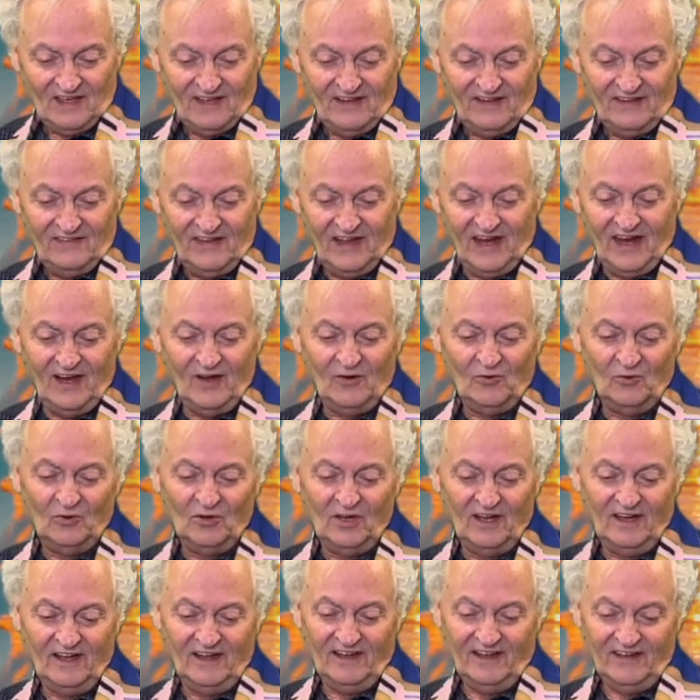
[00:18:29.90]
There it
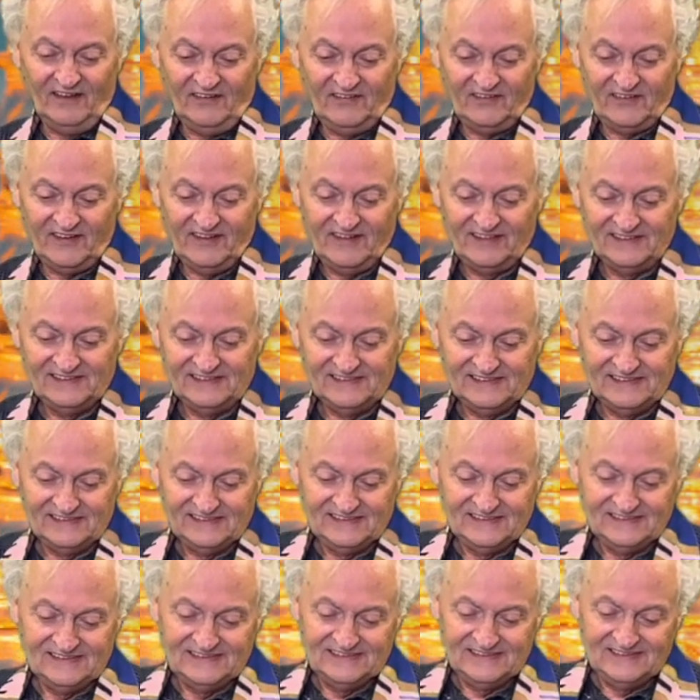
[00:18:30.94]
was,
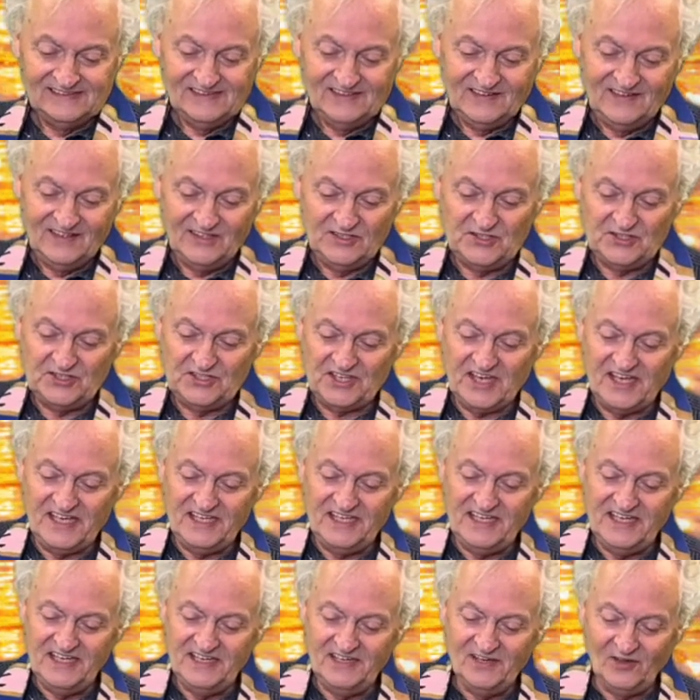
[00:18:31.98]
the
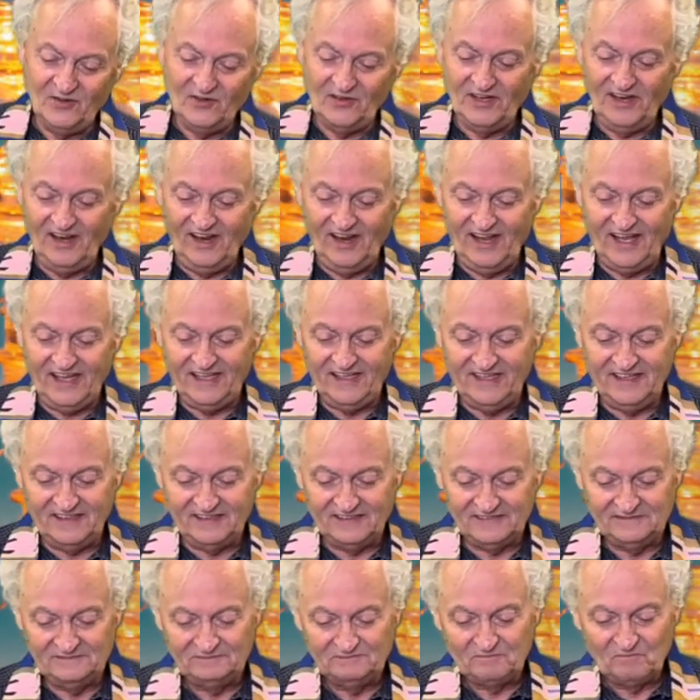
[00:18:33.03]
sheen on the lake.
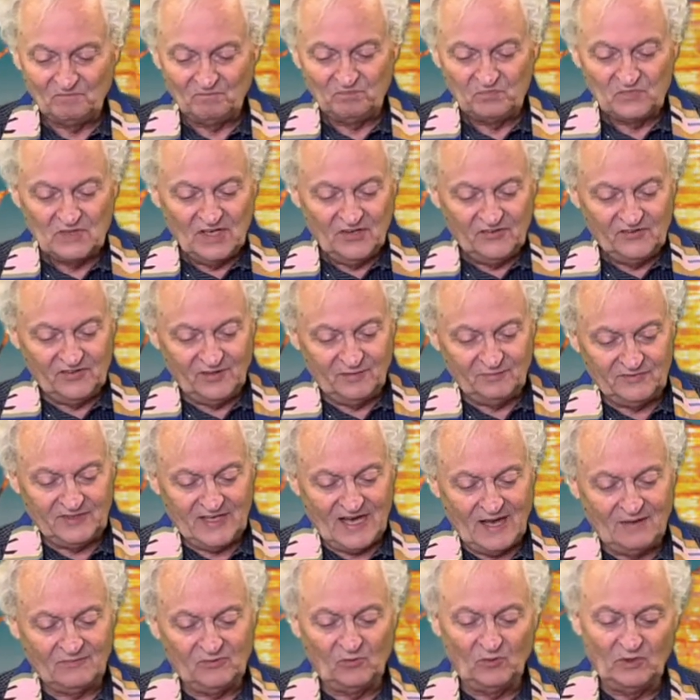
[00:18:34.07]

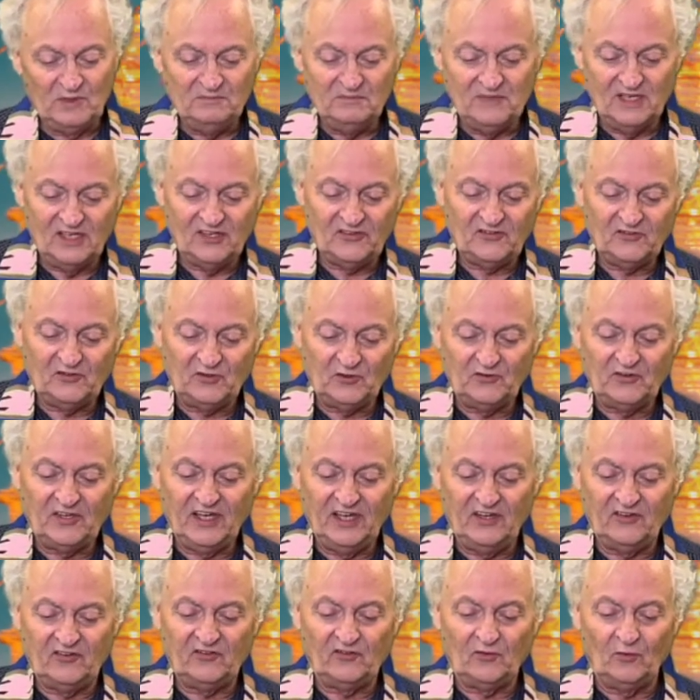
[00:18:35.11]
Sometimes we ministers hit
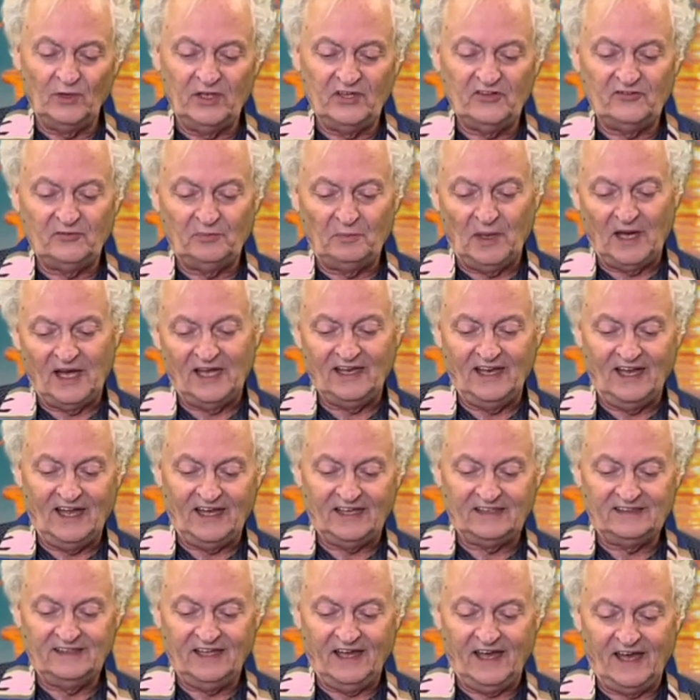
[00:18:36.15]
a sweet spot
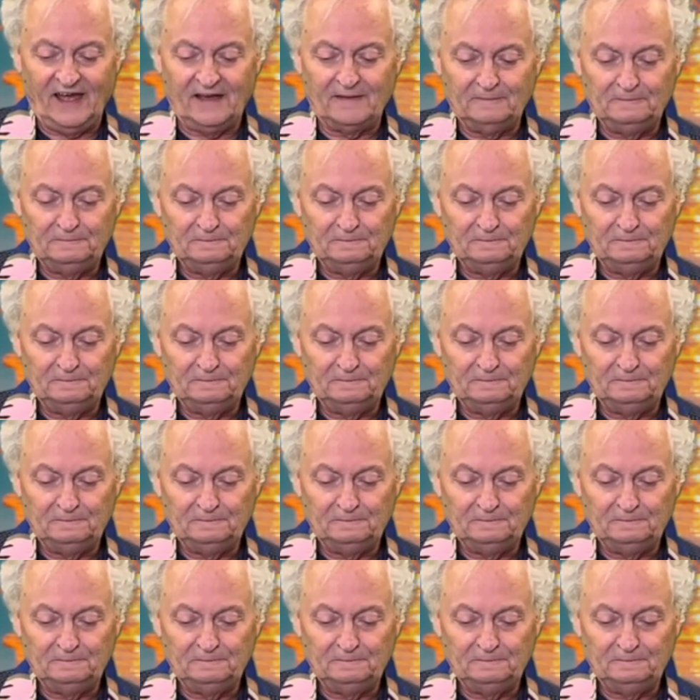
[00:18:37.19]
like that.